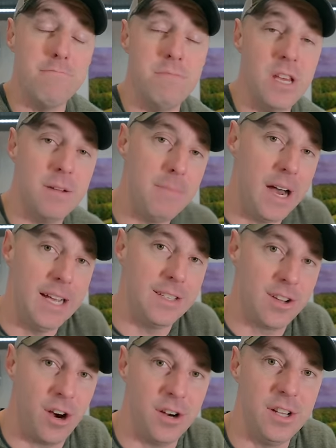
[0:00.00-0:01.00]
minimize
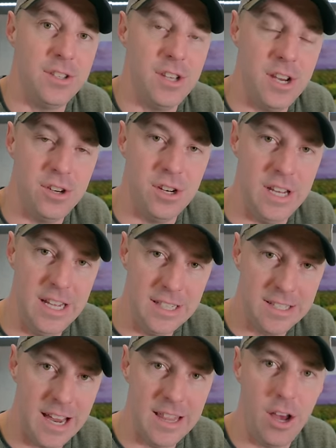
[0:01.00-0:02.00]
condensation
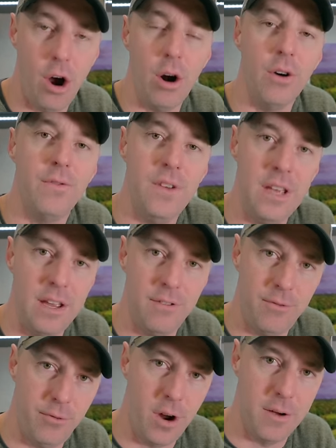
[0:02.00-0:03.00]
inside the RV
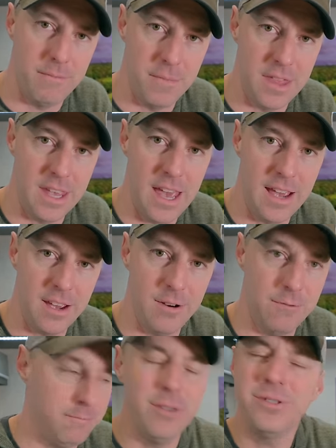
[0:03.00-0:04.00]
from the get-go.
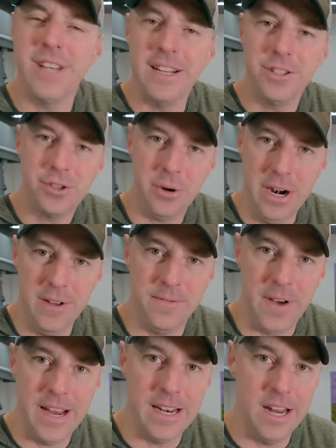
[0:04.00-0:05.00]
No sense trying to
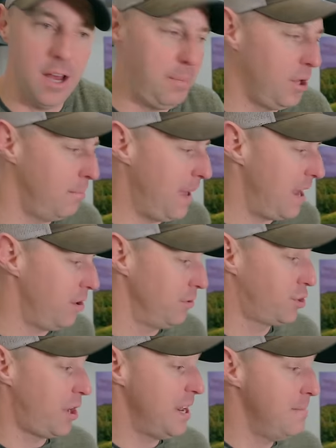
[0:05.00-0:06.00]
fight an uphill battle,
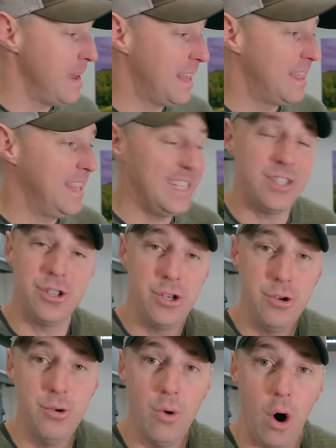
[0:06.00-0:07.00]
trying to make this
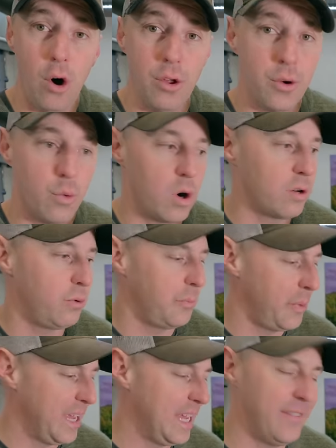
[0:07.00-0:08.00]
do all the work when
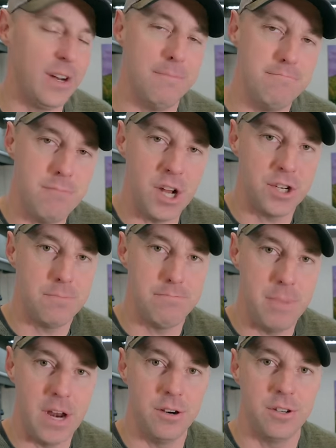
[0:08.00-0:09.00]
we can give it a much
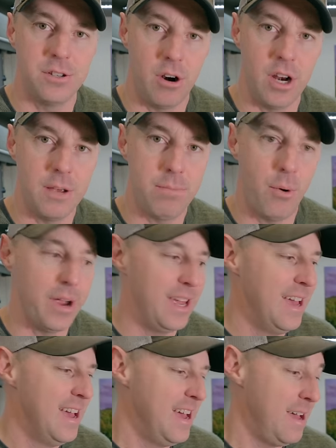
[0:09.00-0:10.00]
better starting point
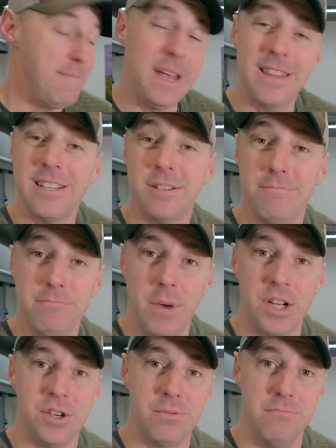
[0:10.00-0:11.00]
and make this
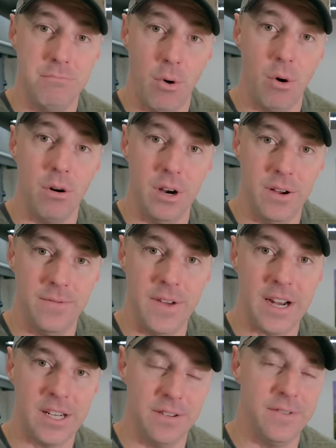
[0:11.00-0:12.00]
much more
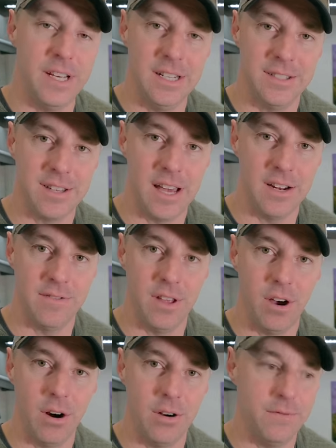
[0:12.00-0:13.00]
effective inside of the
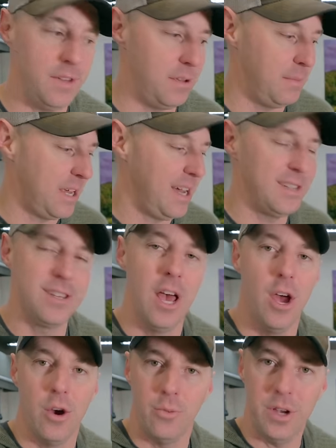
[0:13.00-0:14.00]
RV. Because
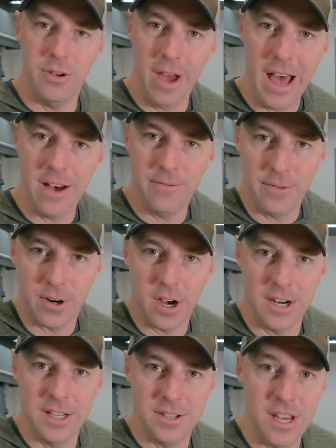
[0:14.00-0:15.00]
what you have for
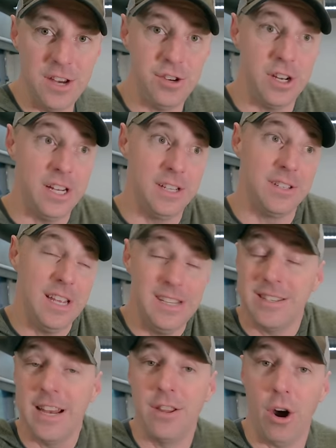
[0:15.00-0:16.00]
condensation is
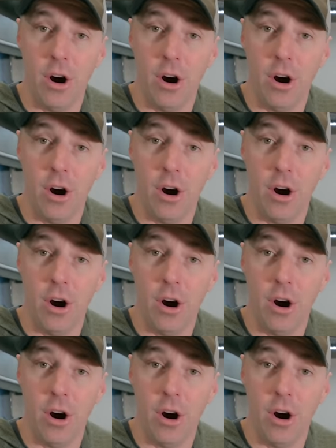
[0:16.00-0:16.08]
inside the